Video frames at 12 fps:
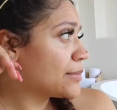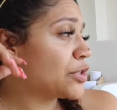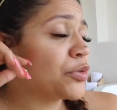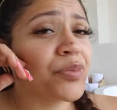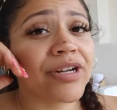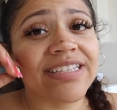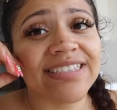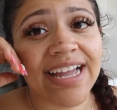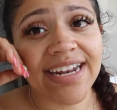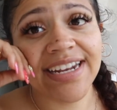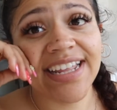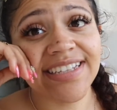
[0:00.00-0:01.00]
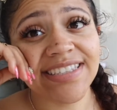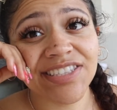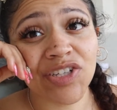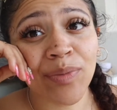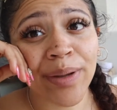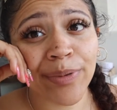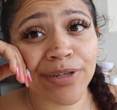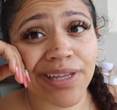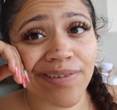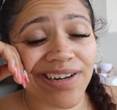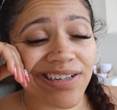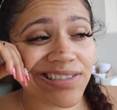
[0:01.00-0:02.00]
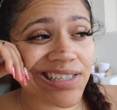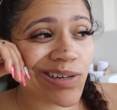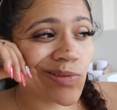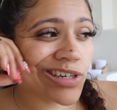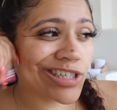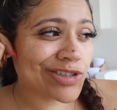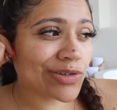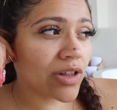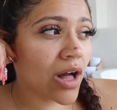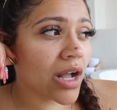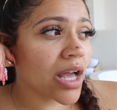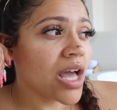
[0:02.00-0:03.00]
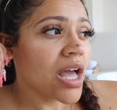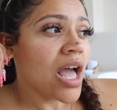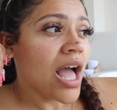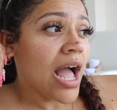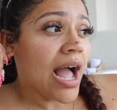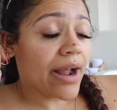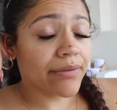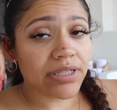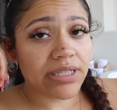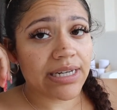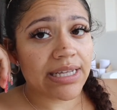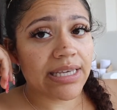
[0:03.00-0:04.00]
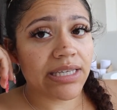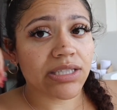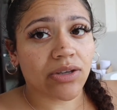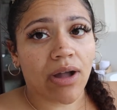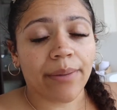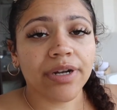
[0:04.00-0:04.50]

I'm super excited. It's still my birthday right now. It's like one or two o'clock. I really need to eat, so I'm